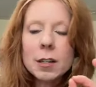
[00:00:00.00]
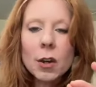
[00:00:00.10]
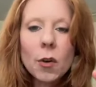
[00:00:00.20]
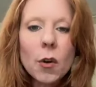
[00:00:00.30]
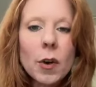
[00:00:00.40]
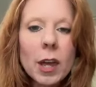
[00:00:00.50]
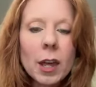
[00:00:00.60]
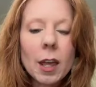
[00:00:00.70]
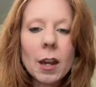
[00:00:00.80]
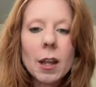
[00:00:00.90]

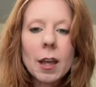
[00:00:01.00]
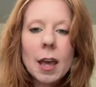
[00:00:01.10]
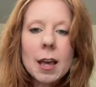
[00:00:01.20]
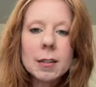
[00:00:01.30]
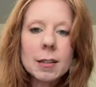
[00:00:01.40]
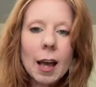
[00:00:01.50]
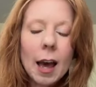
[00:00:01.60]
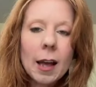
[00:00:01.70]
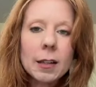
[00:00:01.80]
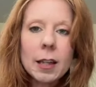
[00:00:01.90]
zeroing in
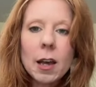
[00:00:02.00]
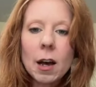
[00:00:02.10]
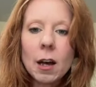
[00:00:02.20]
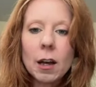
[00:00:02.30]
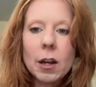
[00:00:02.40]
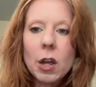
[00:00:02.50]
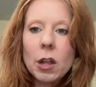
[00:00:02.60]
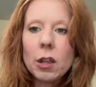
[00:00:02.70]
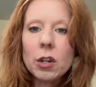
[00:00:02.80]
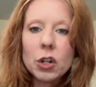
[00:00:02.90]
exactly on
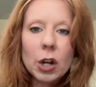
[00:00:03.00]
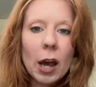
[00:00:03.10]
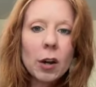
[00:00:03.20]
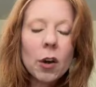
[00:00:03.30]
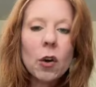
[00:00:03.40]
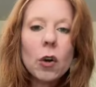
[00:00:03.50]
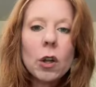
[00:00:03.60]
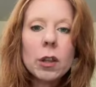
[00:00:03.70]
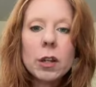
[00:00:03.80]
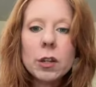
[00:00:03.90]
the shadow,
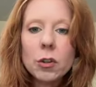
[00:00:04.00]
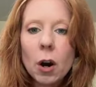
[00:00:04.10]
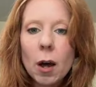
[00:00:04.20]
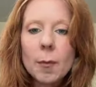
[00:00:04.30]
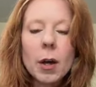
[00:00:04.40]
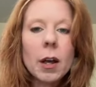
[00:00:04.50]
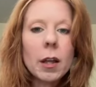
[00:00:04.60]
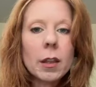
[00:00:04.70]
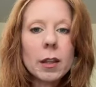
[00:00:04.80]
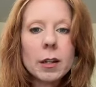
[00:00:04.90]
the trauma,
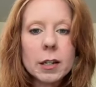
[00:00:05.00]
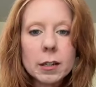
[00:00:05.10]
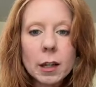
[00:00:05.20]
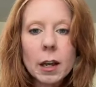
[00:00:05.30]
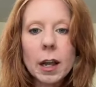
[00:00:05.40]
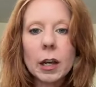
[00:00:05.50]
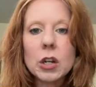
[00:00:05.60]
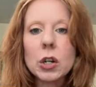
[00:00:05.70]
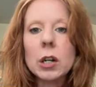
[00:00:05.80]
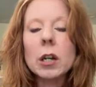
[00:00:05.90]
the
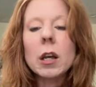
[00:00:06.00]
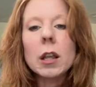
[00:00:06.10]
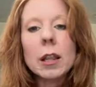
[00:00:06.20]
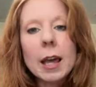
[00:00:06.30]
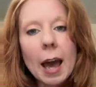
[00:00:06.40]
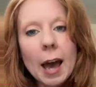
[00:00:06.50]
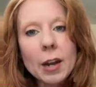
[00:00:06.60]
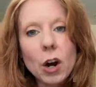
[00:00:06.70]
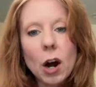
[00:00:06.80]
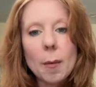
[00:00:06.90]
disconnection, the
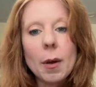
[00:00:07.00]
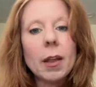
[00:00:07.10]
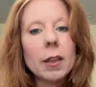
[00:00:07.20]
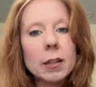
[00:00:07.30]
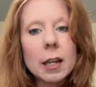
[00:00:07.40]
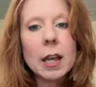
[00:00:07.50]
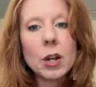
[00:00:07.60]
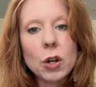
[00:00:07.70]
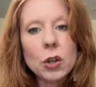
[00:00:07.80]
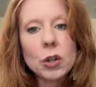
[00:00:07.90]
Adharma that's
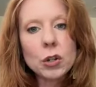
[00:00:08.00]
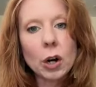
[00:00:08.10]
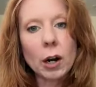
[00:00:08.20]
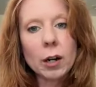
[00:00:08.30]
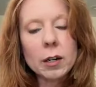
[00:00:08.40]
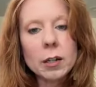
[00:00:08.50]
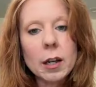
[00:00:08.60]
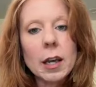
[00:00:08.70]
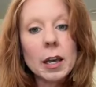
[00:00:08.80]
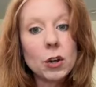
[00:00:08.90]
in the chart,
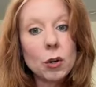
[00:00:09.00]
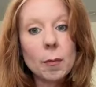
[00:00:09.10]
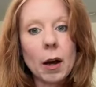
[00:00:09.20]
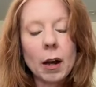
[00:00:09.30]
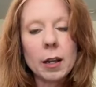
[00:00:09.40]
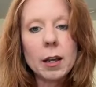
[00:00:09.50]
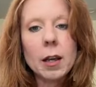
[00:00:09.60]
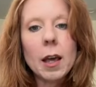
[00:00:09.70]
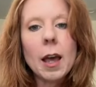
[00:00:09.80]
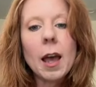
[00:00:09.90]
in your
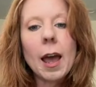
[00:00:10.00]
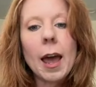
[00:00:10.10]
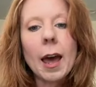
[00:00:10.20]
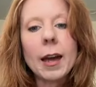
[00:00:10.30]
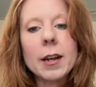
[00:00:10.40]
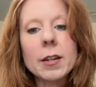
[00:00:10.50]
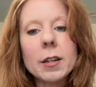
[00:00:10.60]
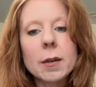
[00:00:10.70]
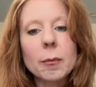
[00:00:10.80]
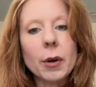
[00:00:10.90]
body, and
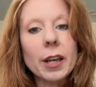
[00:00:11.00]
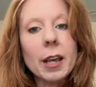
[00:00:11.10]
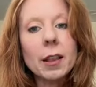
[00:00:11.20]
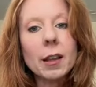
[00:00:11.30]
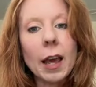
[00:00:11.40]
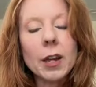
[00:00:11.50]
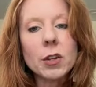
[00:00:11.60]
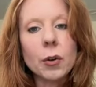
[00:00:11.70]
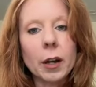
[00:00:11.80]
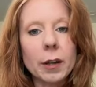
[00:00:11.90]
bringing the light
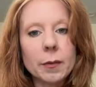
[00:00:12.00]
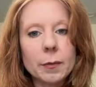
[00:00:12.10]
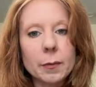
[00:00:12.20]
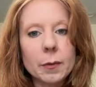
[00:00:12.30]
to it.